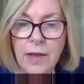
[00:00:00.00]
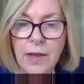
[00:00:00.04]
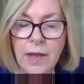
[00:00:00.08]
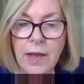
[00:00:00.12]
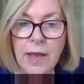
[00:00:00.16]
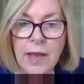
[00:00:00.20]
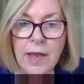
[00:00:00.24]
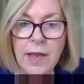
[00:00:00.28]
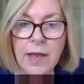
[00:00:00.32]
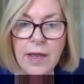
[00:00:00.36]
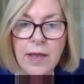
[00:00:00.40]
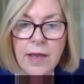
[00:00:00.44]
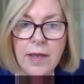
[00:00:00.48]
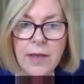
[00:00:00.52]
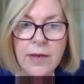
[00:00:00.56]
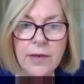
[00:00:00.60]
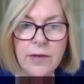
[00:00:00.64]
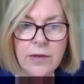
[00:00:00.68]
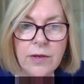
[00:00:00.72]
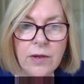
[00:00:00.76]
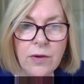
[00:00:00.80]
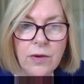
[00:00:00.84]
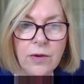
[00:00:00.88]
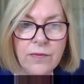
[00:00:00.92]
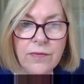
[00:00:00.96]
and
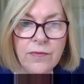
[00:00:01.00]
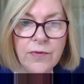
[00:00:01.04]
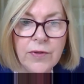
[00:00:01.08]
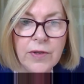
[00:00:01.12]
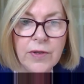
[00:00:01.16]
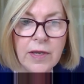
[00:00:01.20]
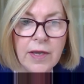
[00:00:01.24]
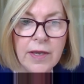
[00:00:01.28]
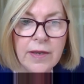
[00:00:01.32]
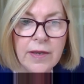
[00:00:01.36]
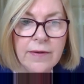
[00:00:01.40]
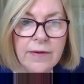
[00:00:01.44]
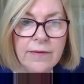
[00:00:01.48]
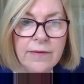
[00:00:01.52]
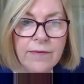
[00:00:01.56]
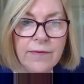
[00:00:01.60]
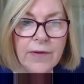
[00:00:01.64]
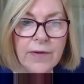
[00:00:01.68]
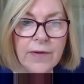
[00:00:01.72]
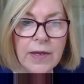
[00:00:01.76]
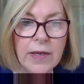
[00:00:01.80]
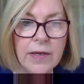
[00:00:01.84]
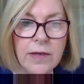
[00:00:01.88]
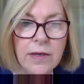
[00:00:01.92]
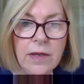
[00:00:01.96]
hopefully I can
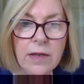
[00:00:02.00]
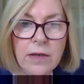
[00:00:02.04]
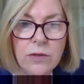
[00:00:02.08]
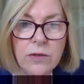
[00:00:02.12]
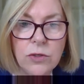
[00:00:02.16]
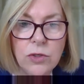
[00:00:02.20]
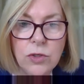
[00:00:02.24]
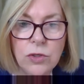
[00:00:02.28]
find it.